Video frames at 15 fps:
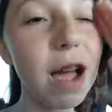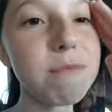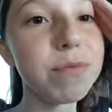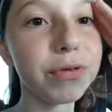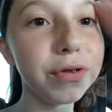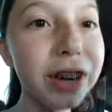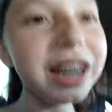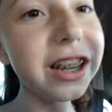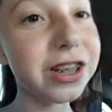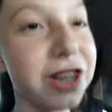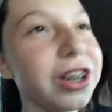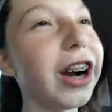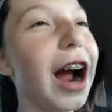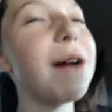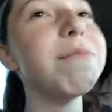I'm pretty
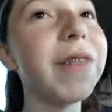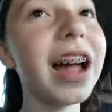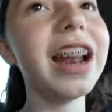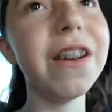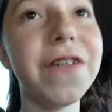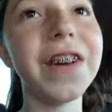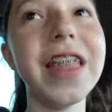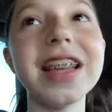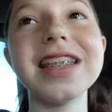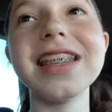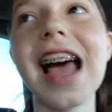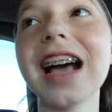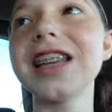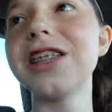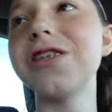sure I'm ready for
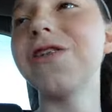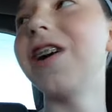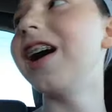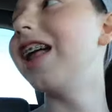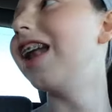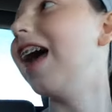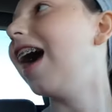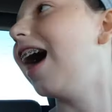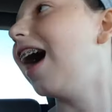this next one.